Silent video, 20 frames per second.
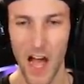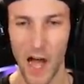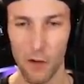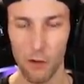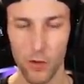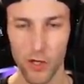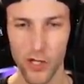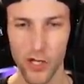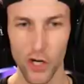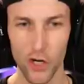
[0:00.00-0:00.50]

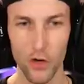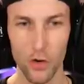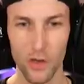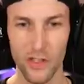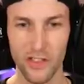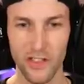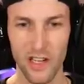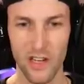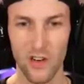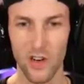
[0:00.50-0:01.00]
I will show you
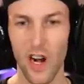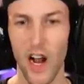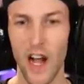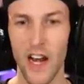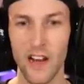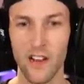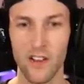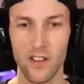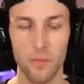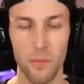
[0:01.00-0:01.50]
a secret
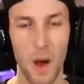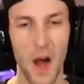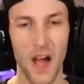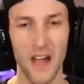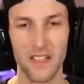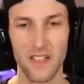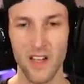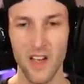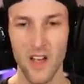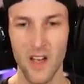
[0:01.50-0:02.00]
hiding
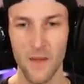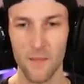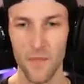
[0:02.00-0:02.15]
spot